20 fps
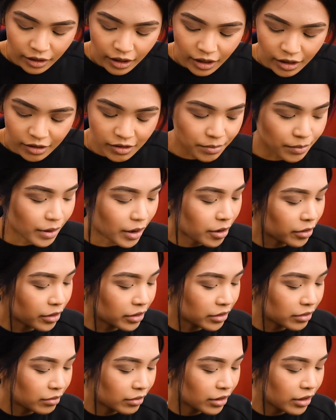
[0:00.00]
is
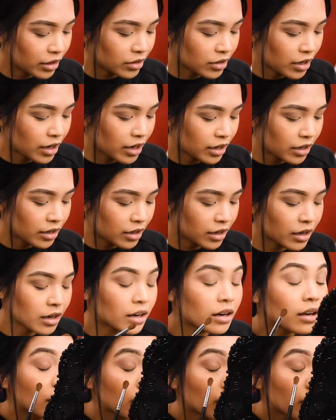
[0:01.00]
empowering the entire
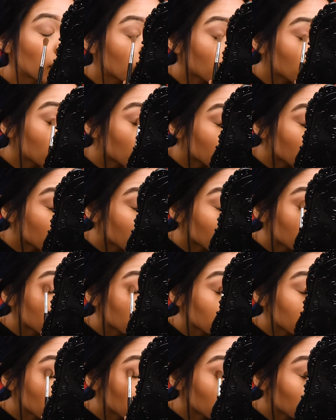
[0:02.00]

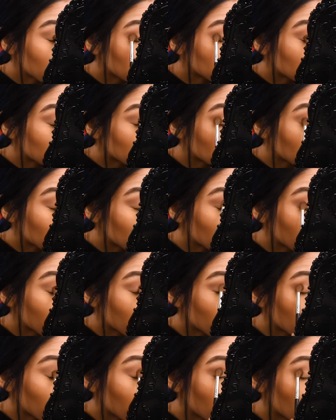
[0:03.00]
crease color, so
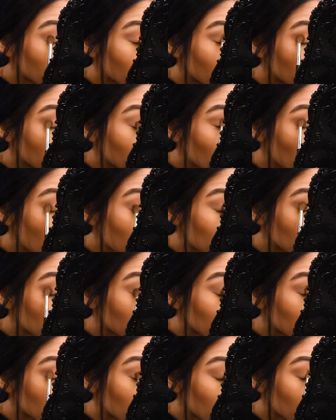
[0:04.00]
grab
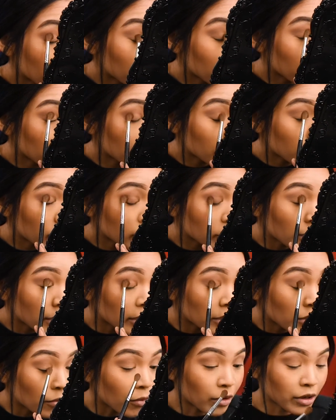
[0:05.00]
whatever
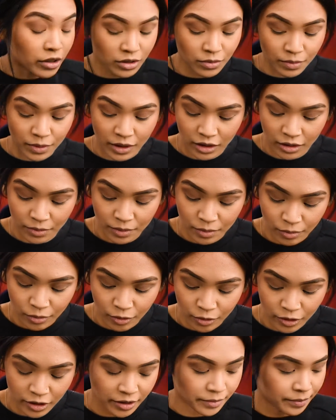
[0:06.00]
shade you want to be a little bit
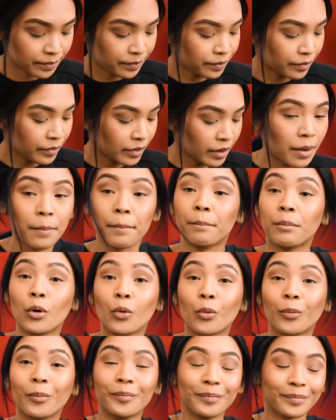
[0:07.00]
more
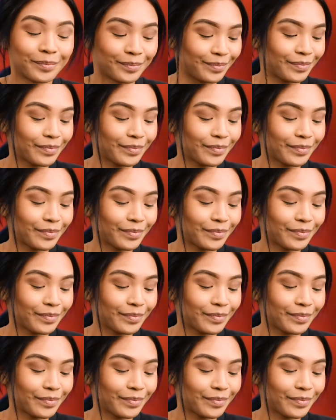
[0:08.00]
boom